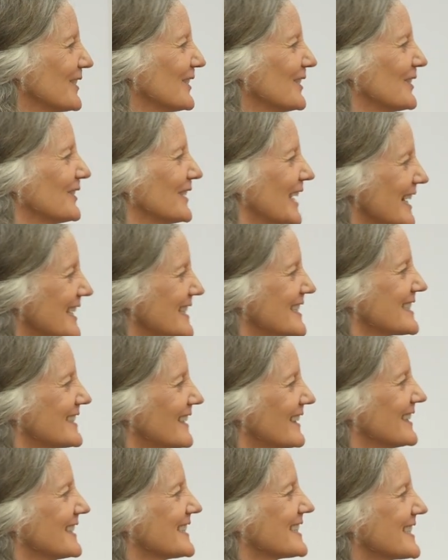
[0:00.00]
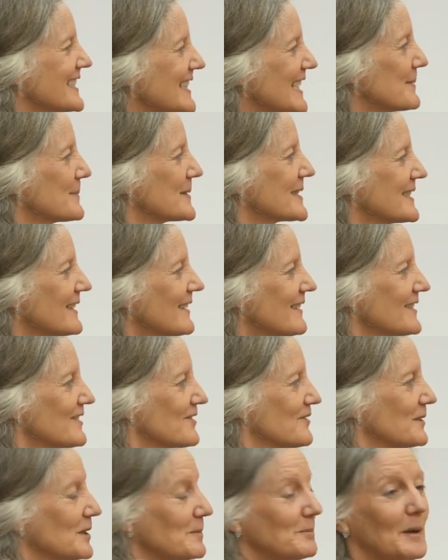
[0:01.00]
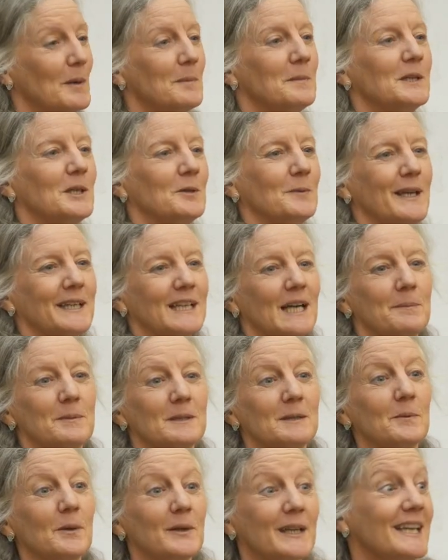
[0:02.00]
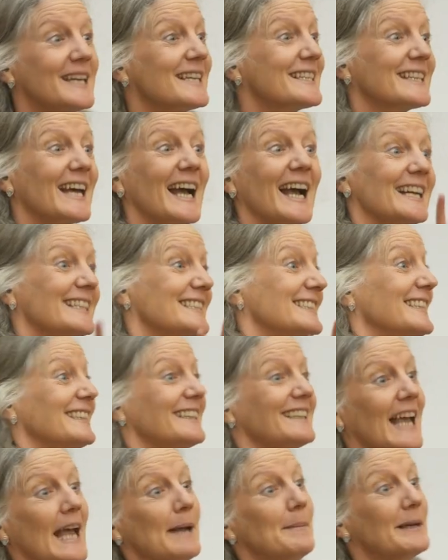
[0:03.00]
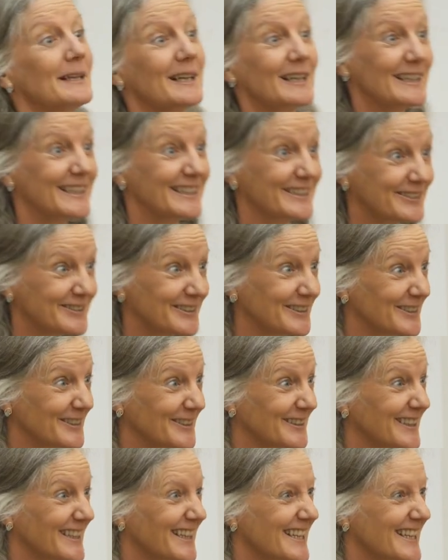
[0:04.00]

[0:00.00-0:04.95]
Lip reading: your next night's sleep starts from the moment you wake up in the morning is actually chemically true,